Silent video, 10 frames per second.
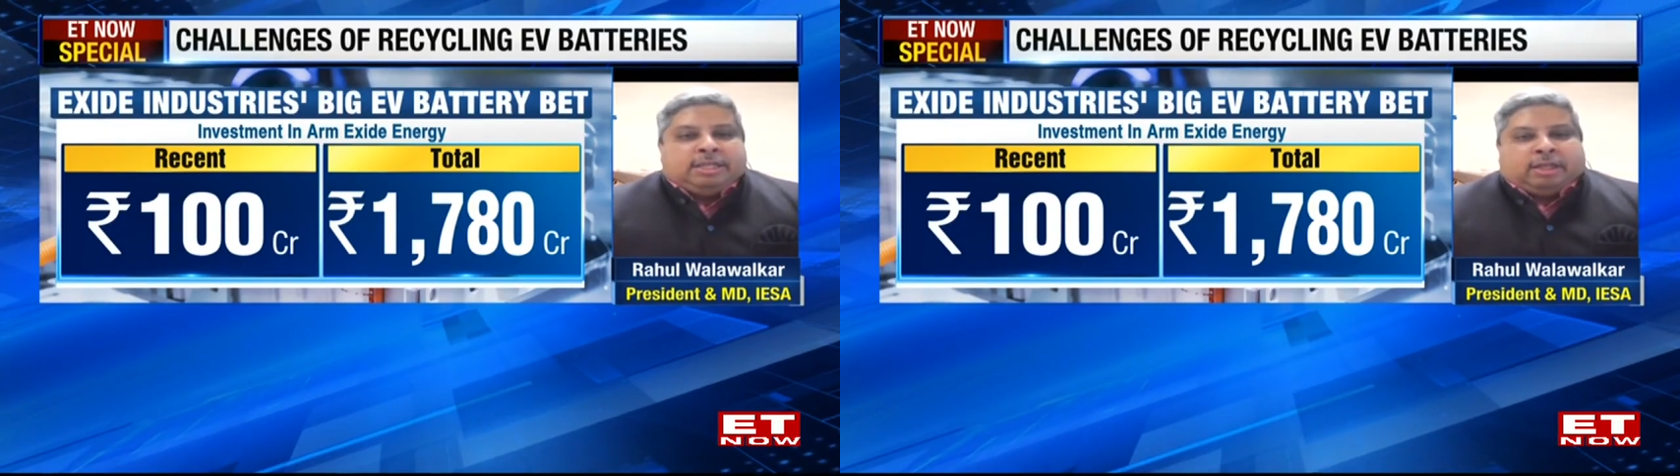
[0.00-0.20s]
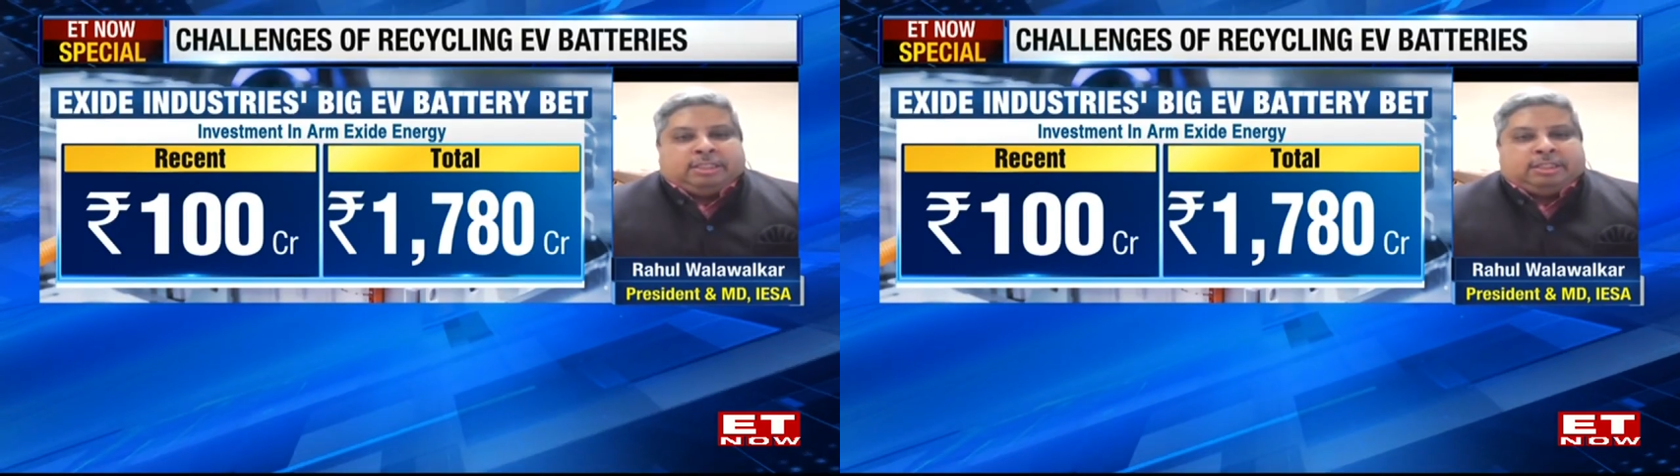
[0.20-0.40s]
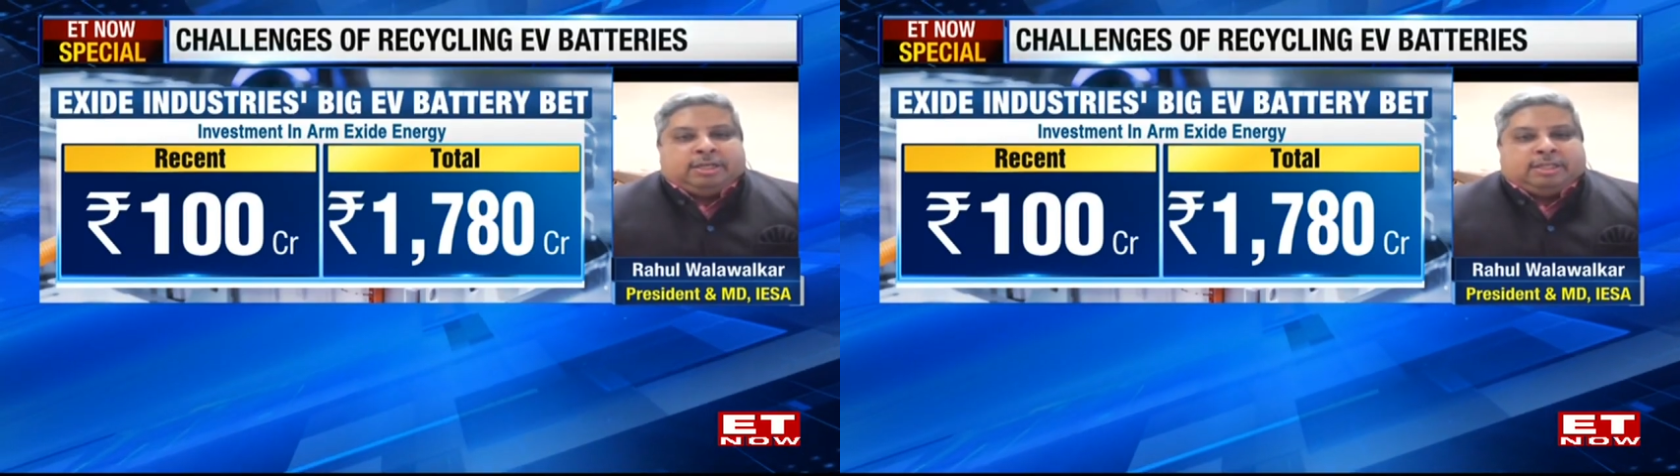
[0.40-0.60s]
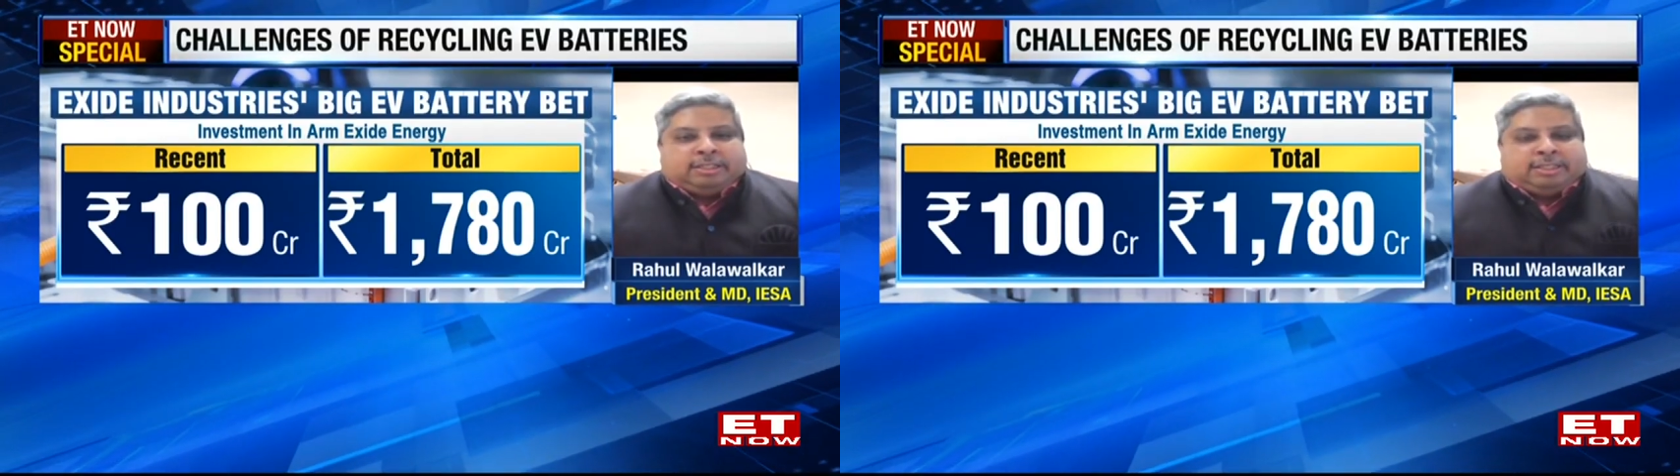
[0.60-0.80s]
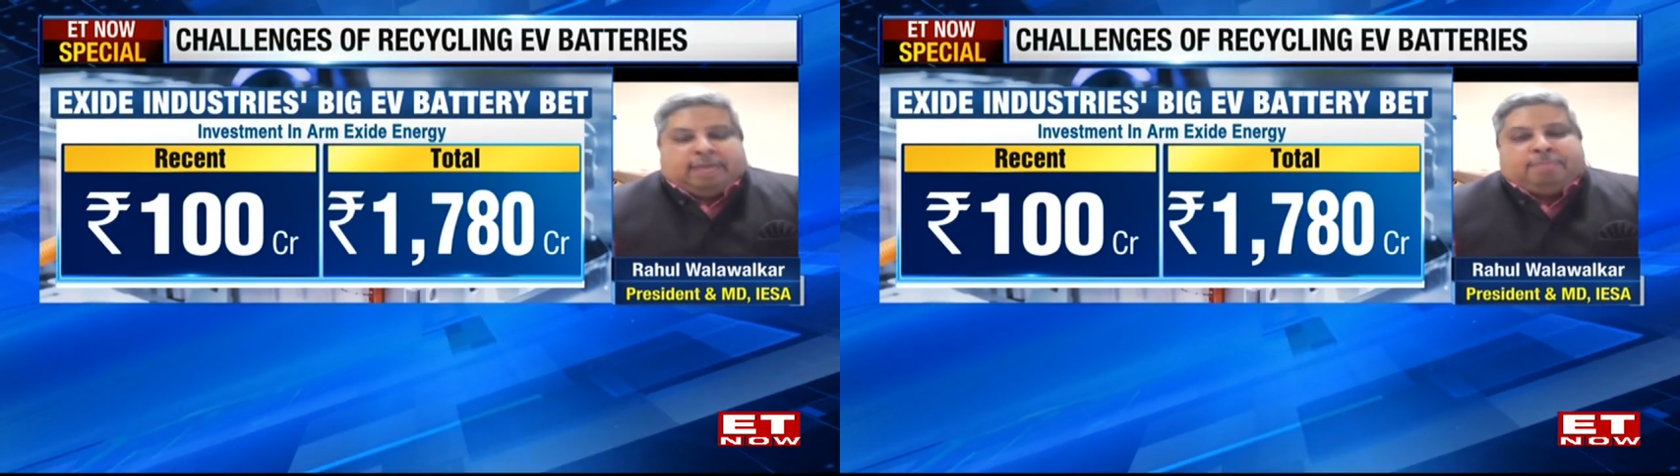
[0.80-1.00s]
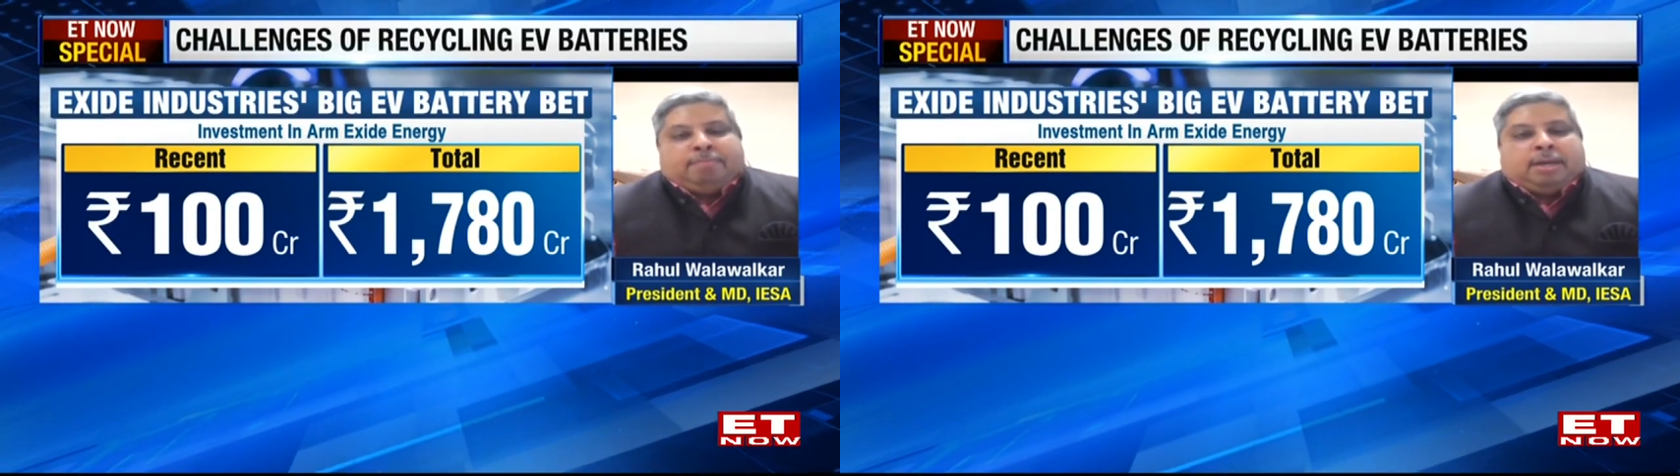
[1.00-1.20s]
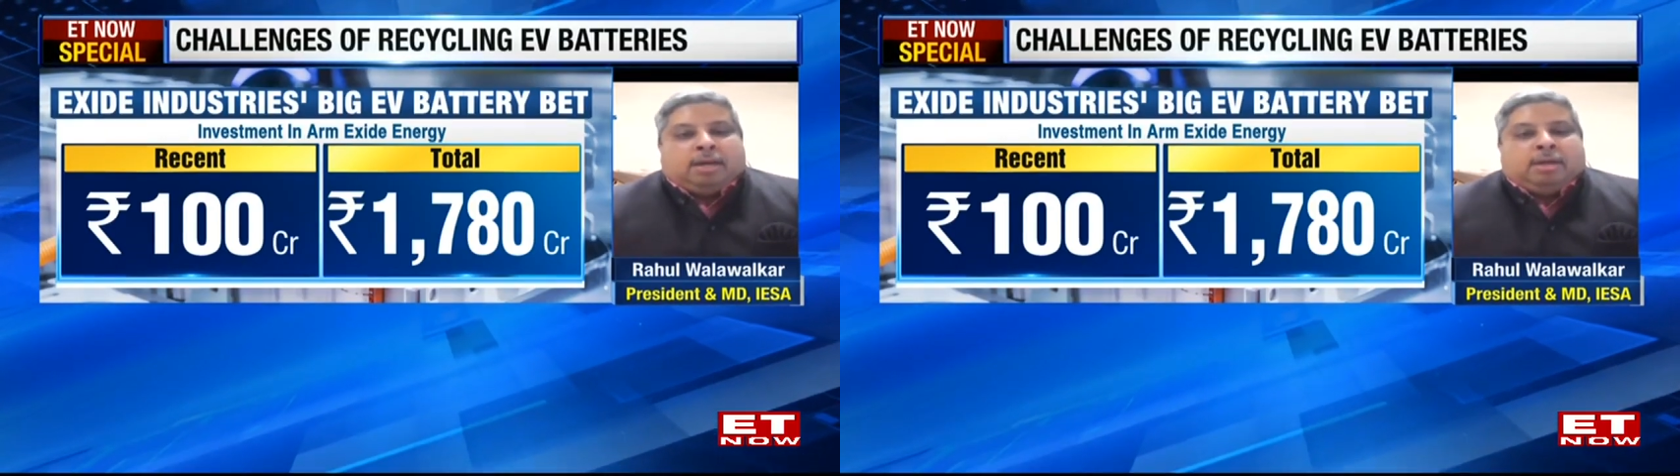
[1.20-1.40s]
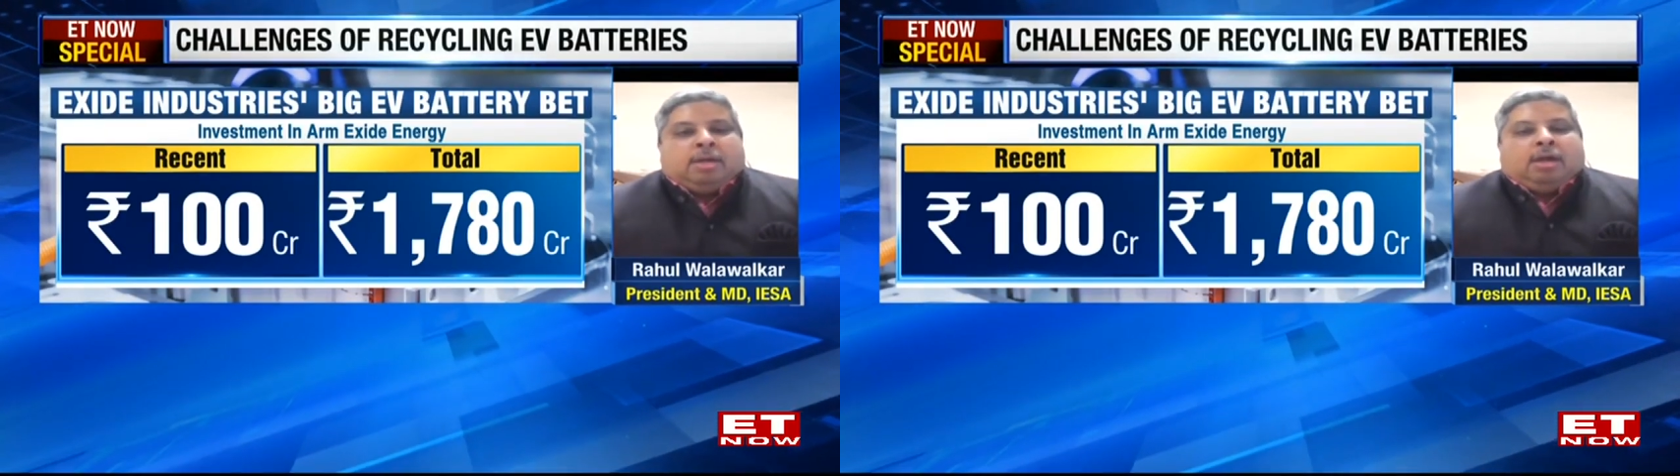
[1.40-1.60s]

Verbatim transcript: transition is the same uh,